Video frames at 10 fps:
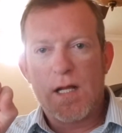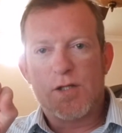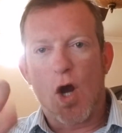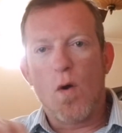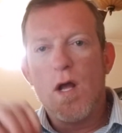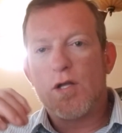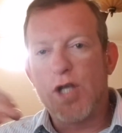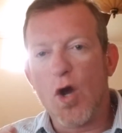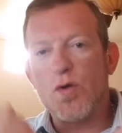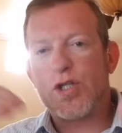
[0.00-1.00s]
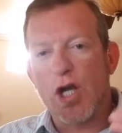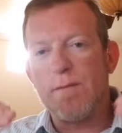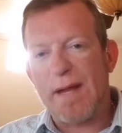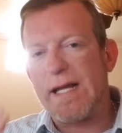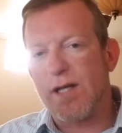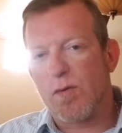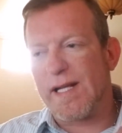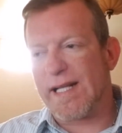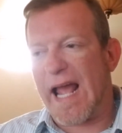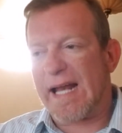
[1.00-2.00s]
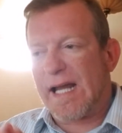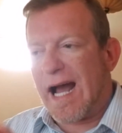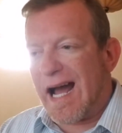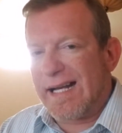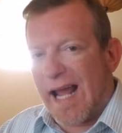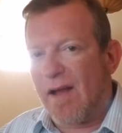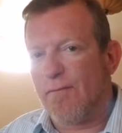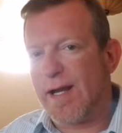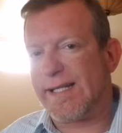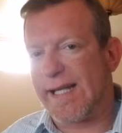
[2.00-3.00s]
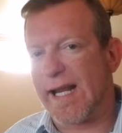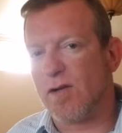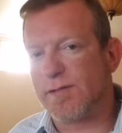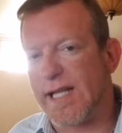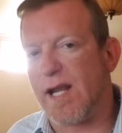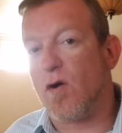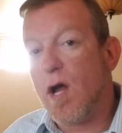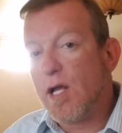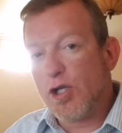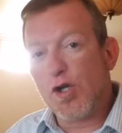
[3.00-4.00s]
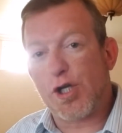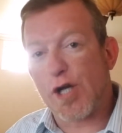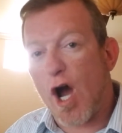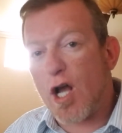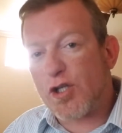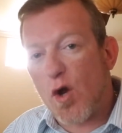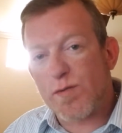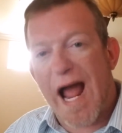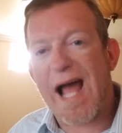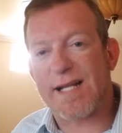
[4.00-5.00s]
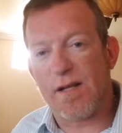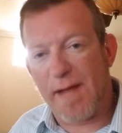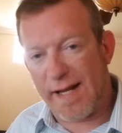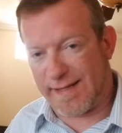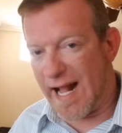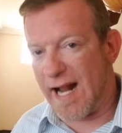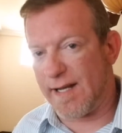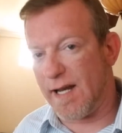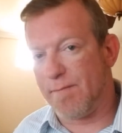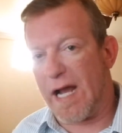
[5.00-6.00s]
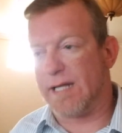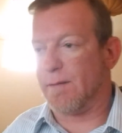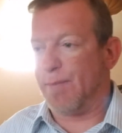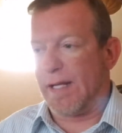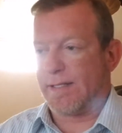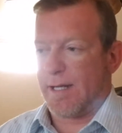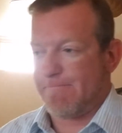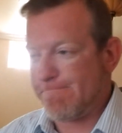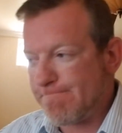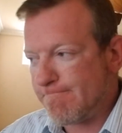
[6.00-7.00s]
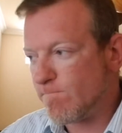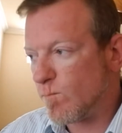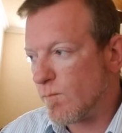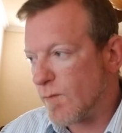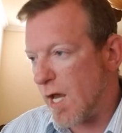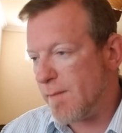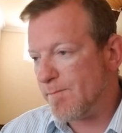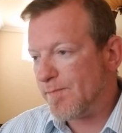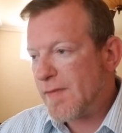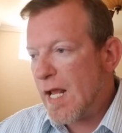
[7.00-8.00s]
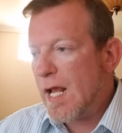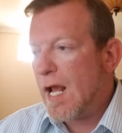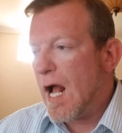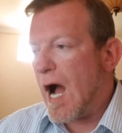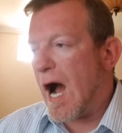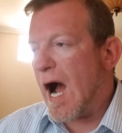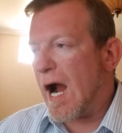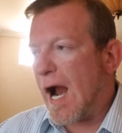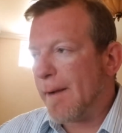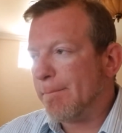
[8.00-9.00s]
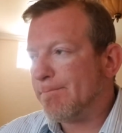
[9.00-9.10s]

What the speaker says: So you should be doing that on every single deal. You should also document that, in my opinion. Okay? All right.